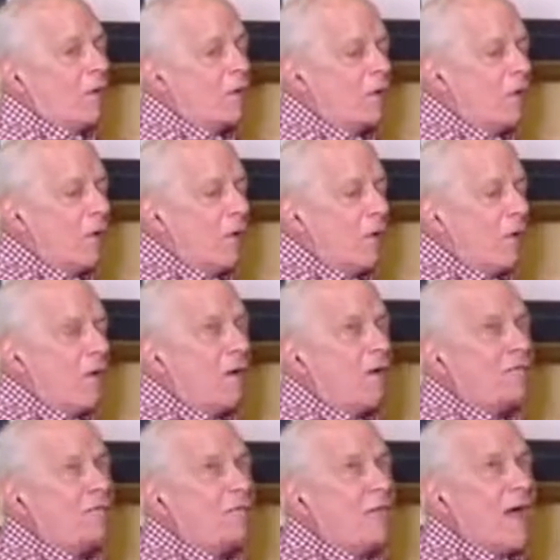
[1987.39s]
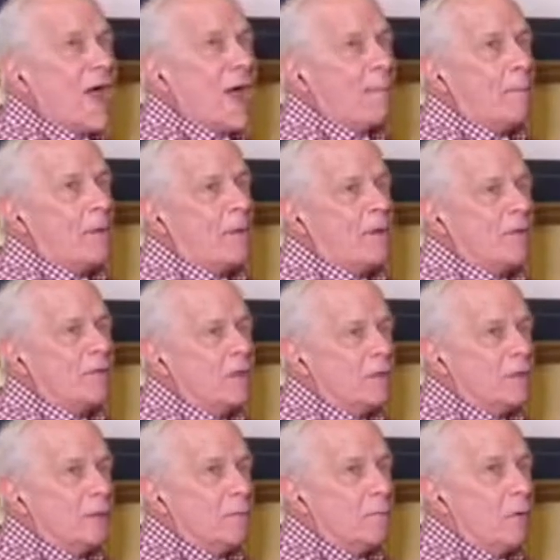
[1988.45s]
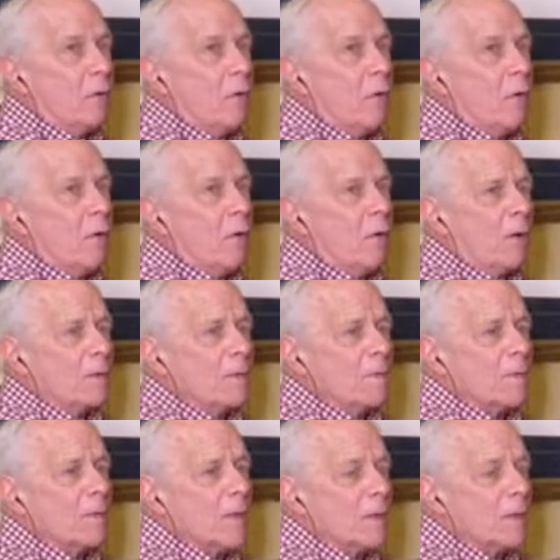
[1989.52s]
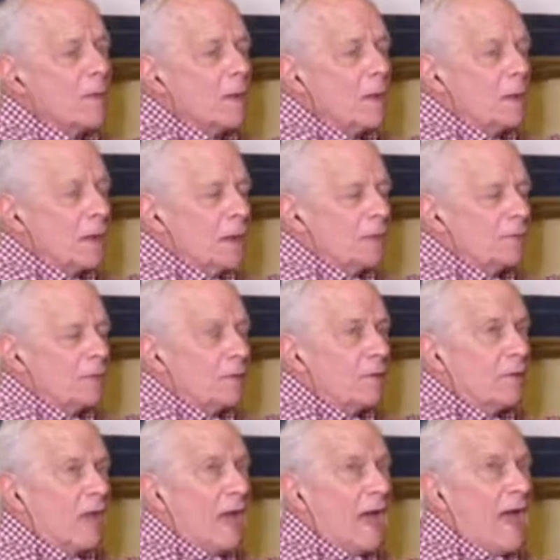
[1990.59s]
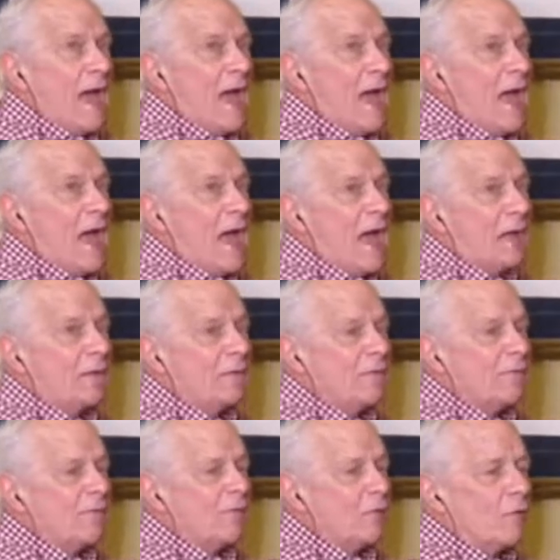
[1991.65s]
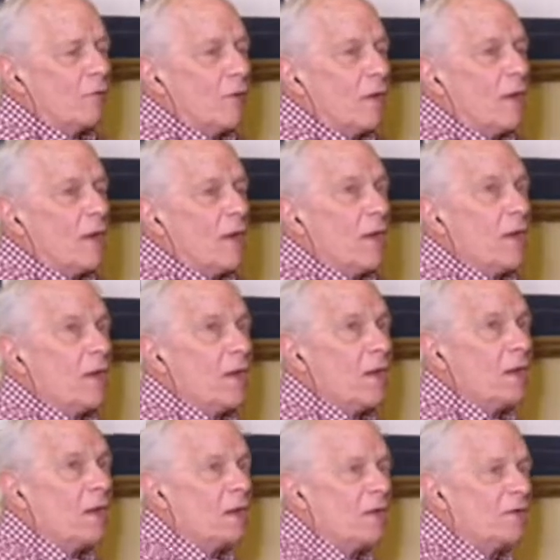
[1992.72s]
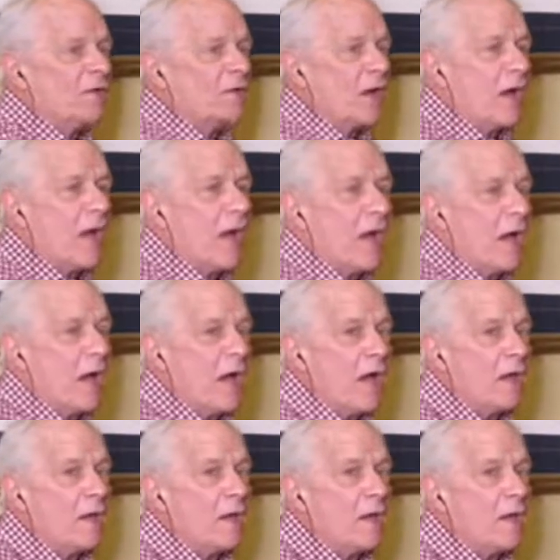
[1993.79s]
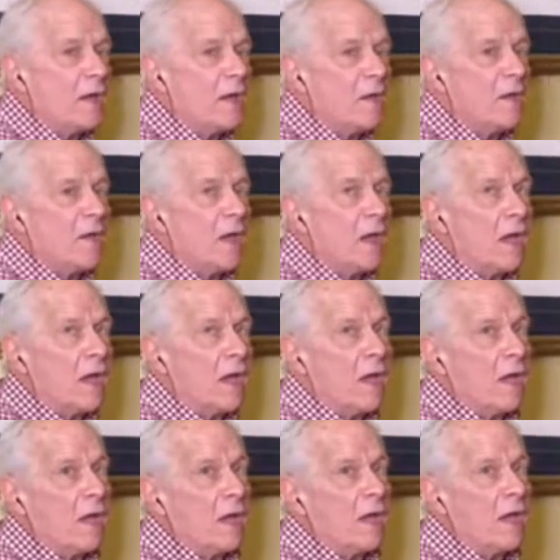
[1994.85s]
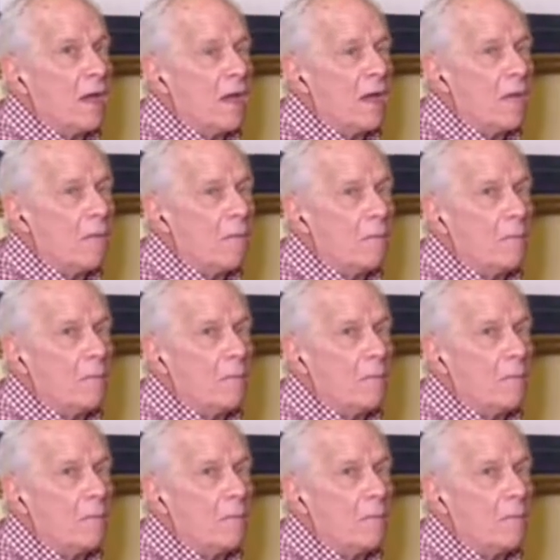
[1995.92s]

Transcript: nor famine anymore in the land of the great I am.